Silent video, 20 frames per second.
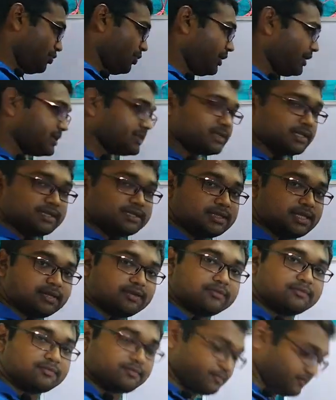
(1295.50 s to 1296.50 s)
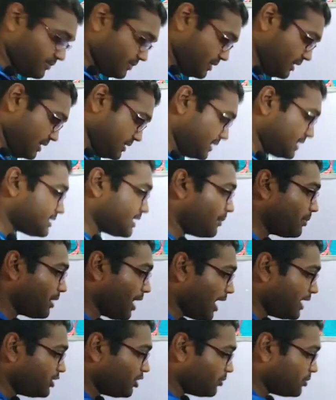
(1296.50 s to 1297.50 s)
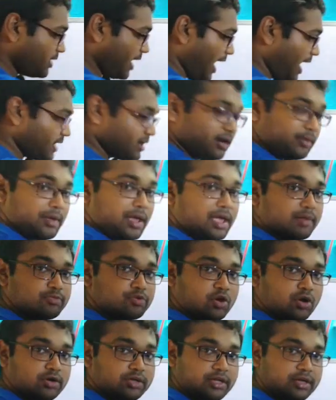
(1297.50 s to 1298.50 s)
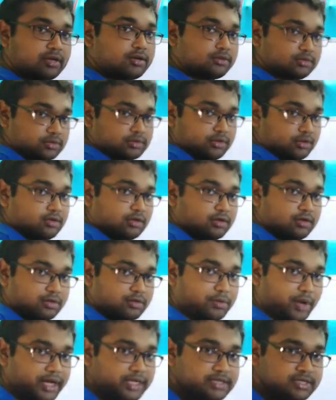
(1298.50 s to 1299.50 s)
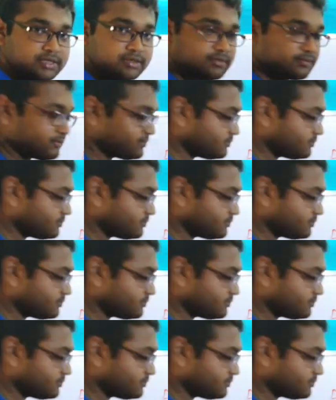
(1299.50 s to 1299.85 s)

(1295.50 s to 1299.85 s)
what is this thing? This is some kind of diagram I have drawn here, right?